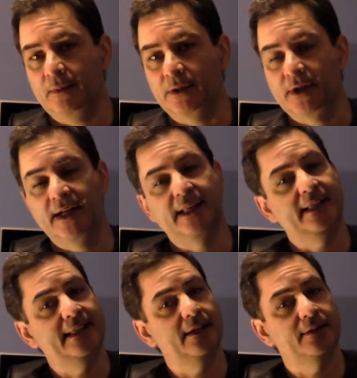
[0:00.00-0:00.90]
We're trying to get
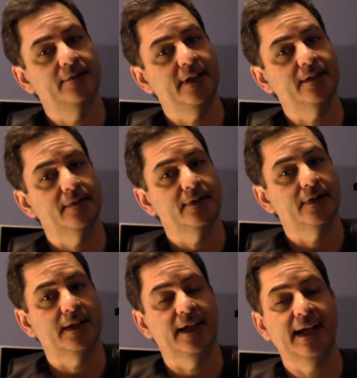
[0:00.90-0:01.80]
that on the festival
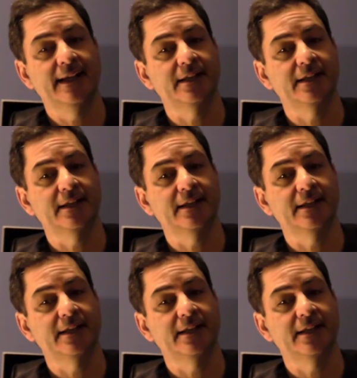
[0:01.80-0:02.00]
circuit, guys.